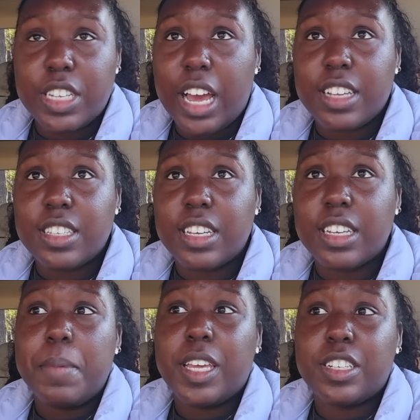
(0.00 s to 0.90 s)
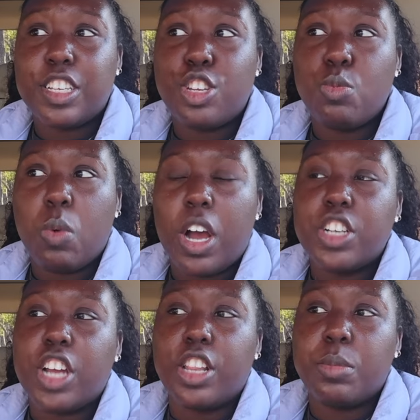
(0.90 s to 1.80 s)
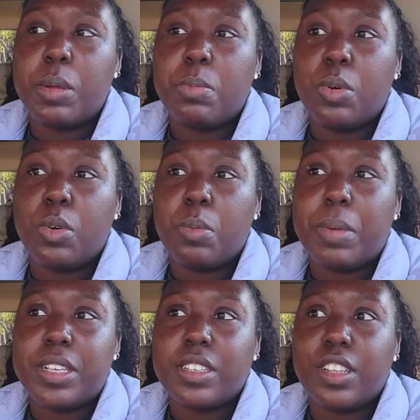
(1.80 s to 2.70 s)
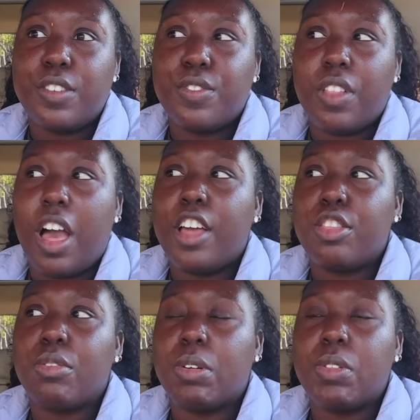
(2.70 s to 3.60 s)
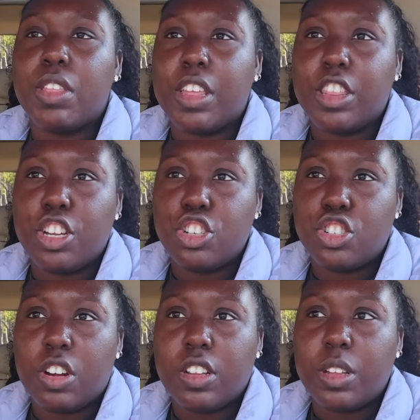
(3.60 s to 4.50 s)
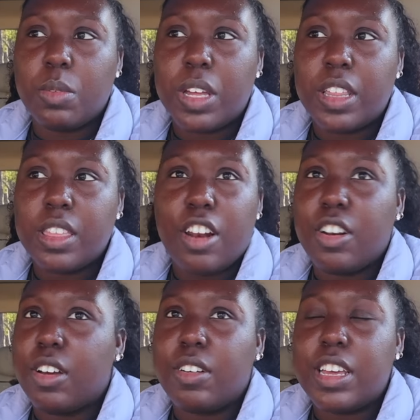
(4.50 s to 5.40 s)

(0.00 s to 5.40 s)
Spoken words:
taxing because like you watch other people basically fly through the thing that you're struggling with. I don't know.